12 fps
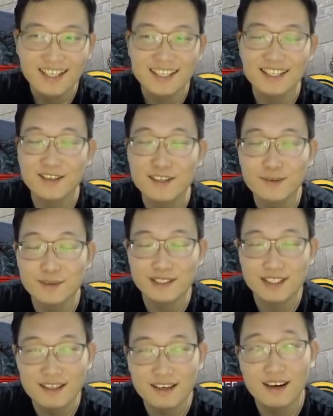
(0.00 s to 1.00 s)
It, it was
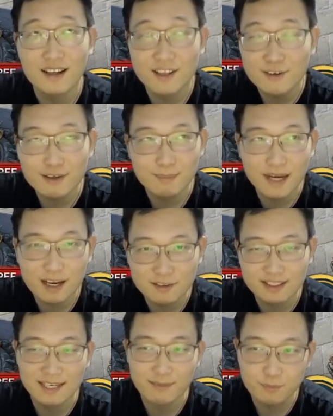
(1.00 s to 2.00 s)
uh, they're about
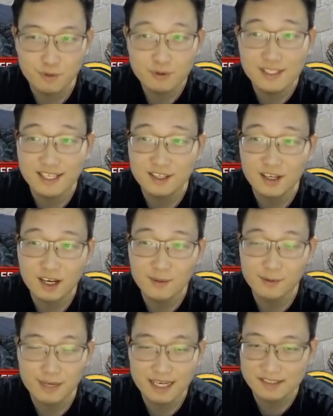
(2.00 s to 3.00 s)
like music
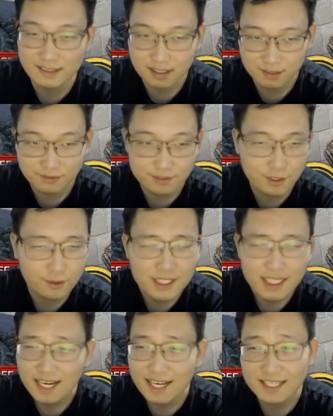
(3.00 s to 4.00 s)
copyright stuff. So
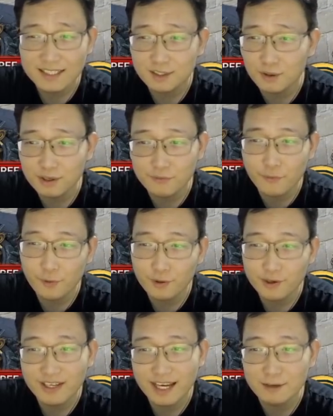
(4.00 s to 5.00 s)
I guess going
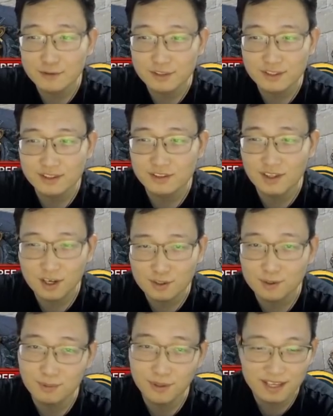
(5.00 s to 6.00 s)
forward, I'll just not
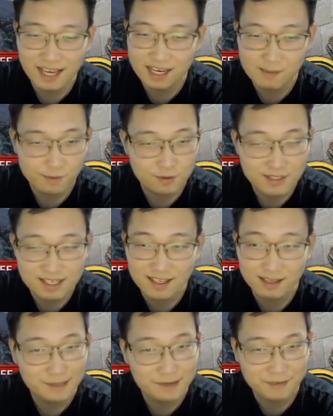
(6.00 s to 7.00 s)
to put any music
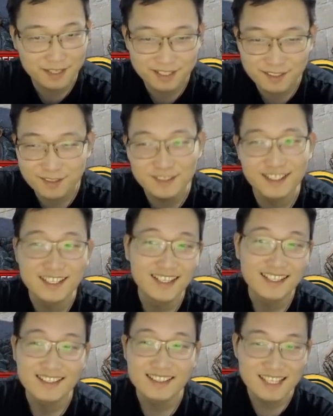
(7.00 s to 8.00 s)
on my video.
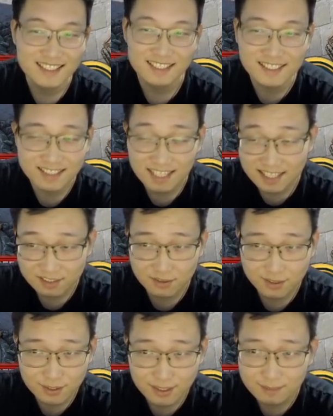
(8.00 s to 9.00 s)
That's a sad
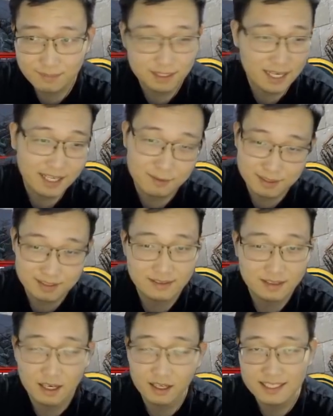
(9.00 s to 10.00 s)
story, but anyways,
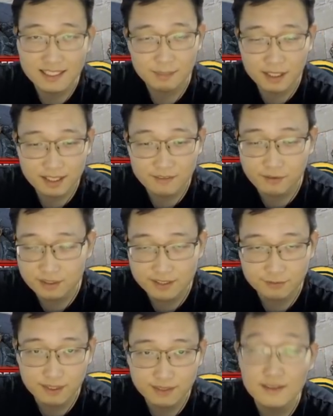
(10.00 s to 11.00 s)
uh, that's about it for this
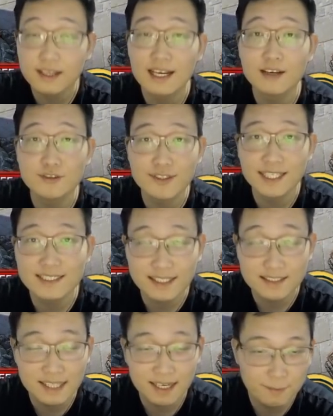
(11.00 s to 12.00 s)
one, and I'll see you guys
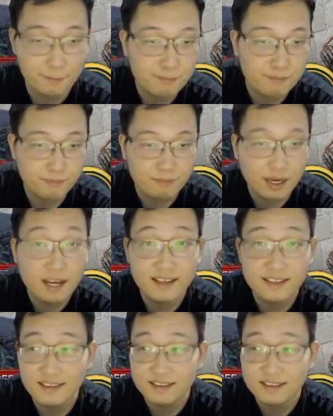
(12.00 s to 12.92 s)
next time. Bye.